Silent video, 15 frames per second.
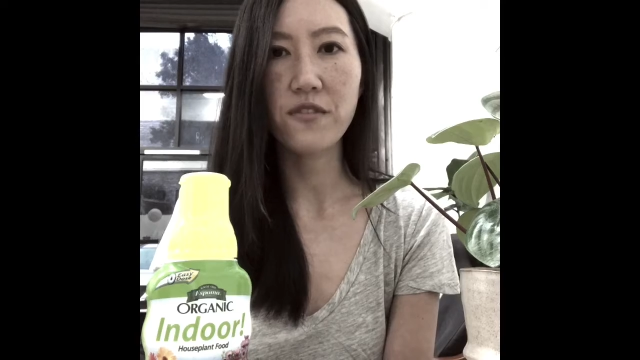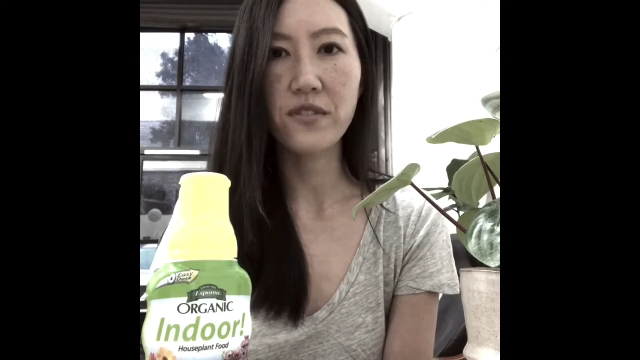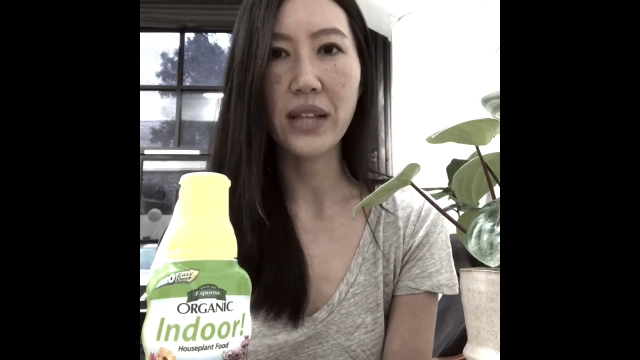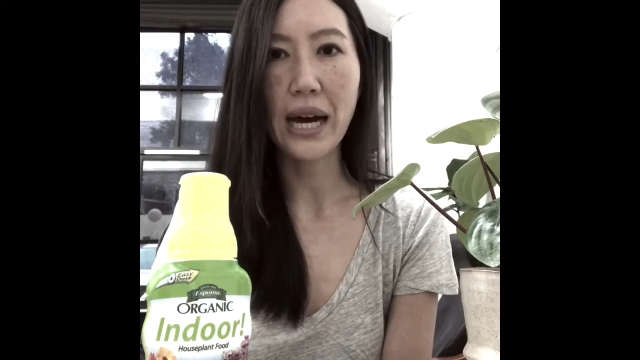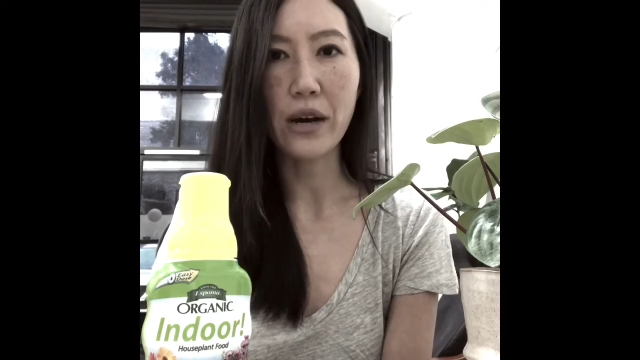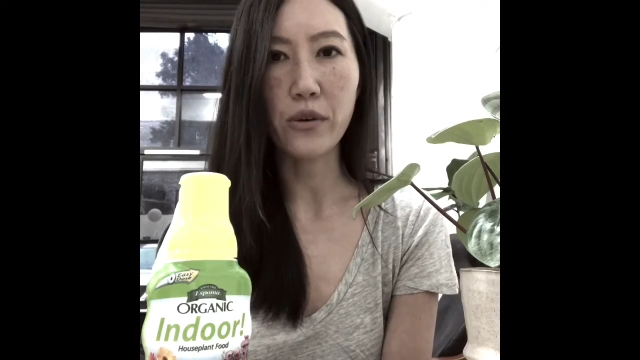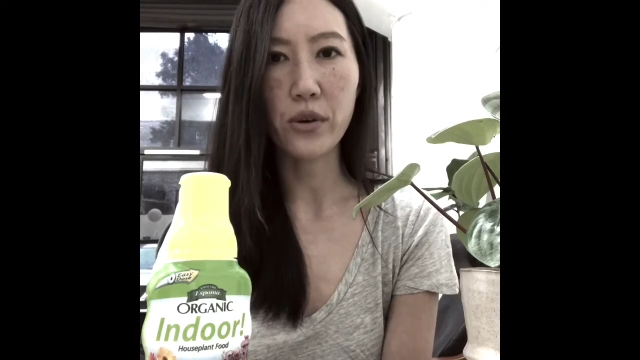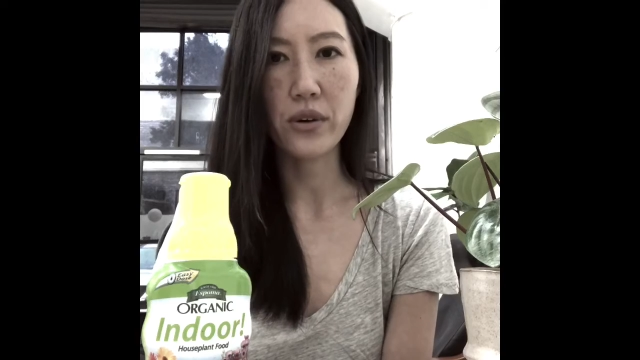
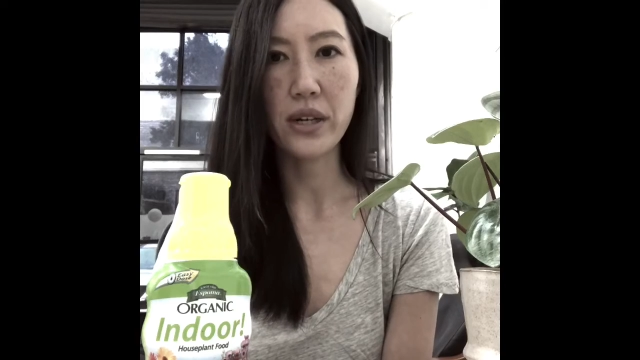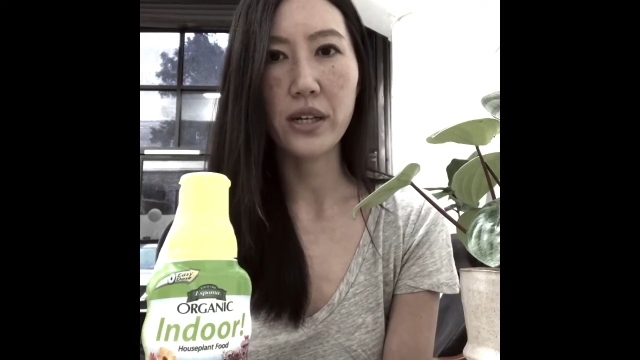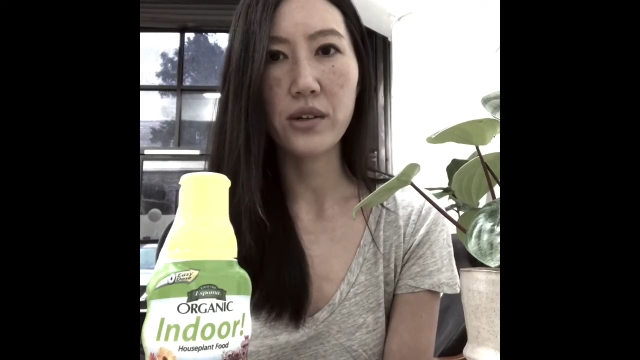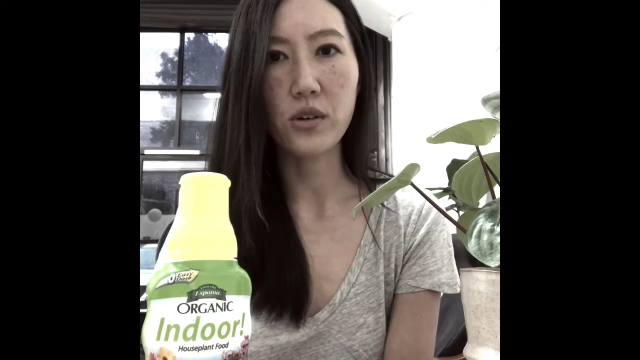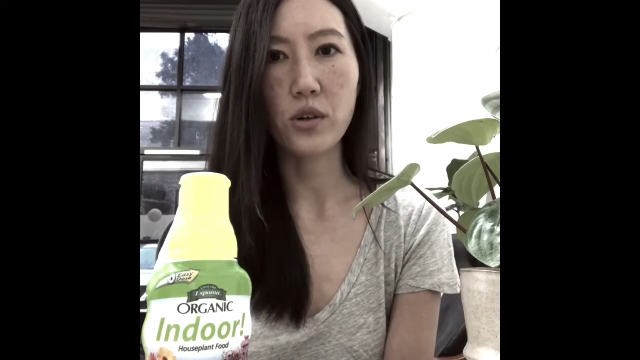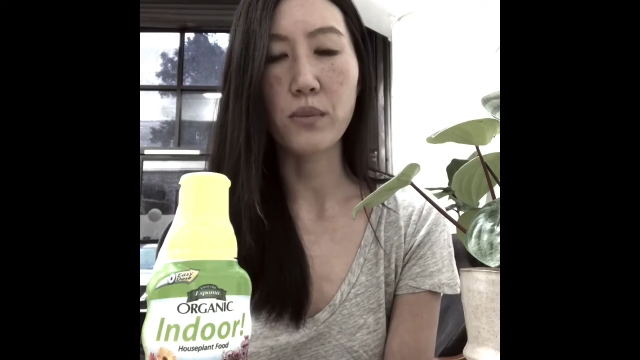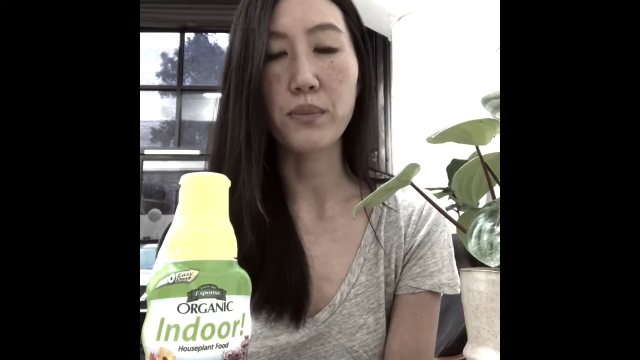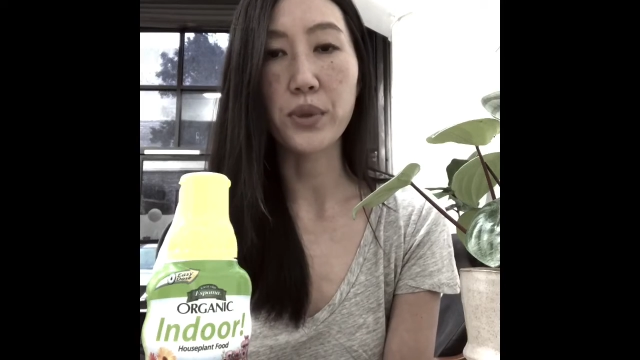flowering
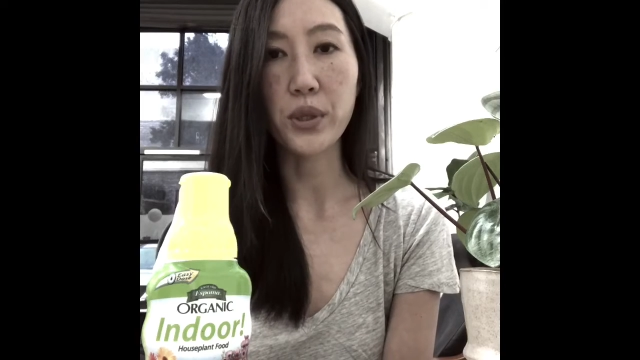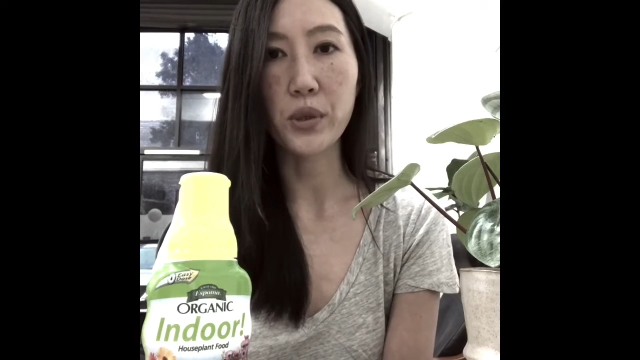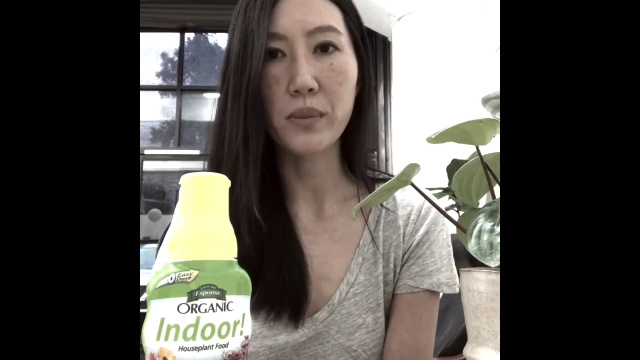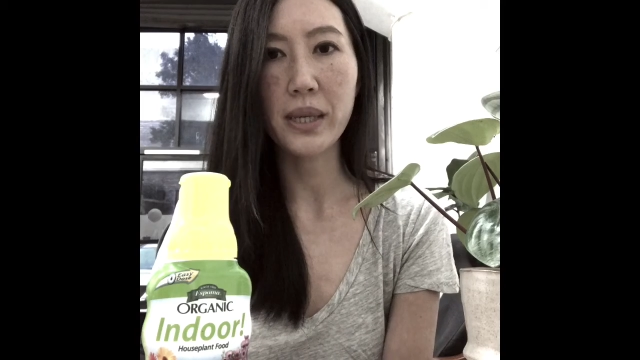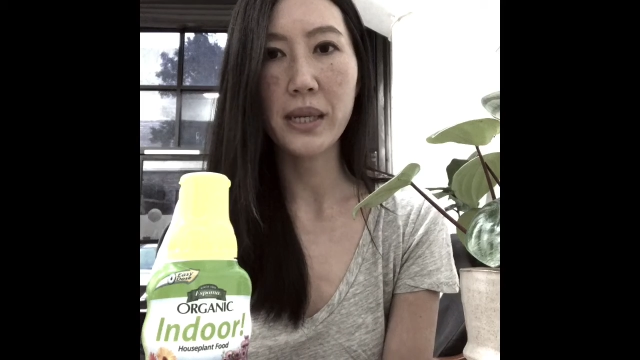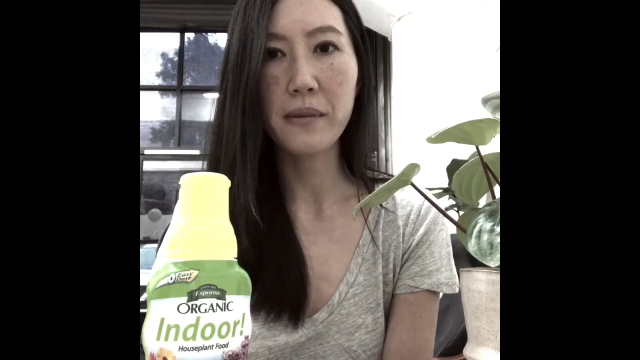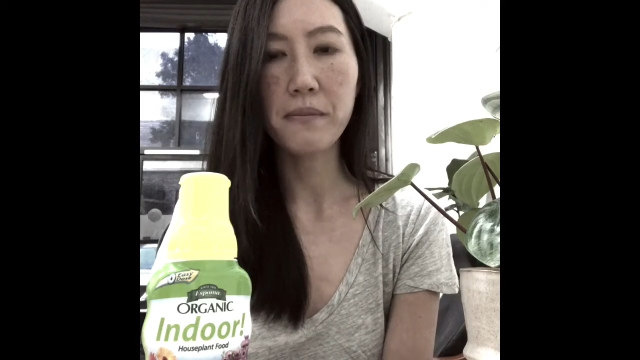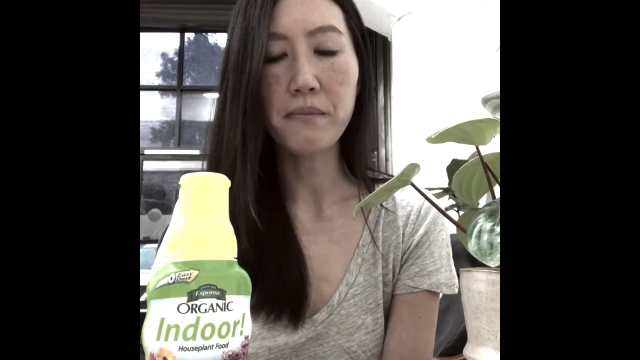or
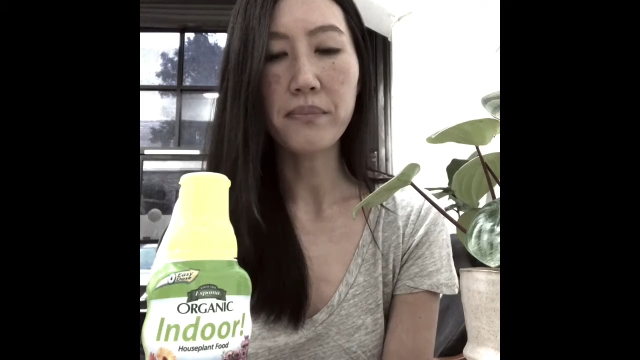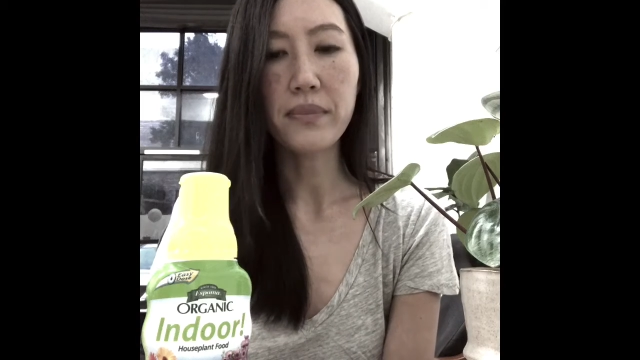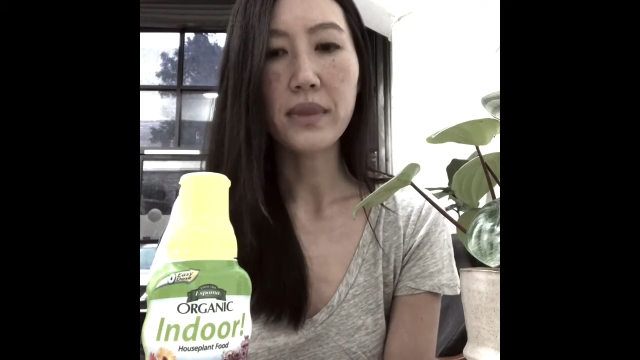blooming.